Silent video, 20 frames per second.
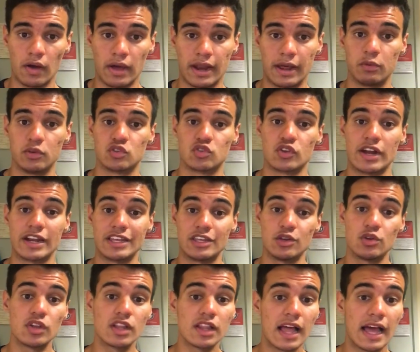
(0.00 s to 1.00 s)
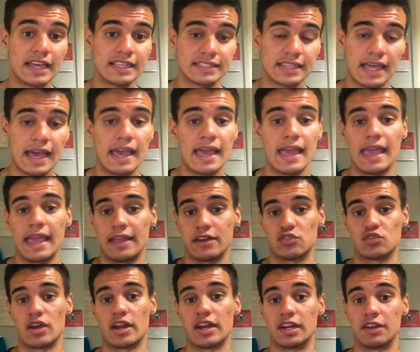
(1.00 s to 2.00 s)
and I will try to utilize that
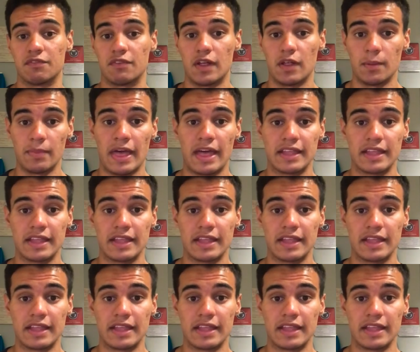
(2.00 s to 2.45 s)
and try to develop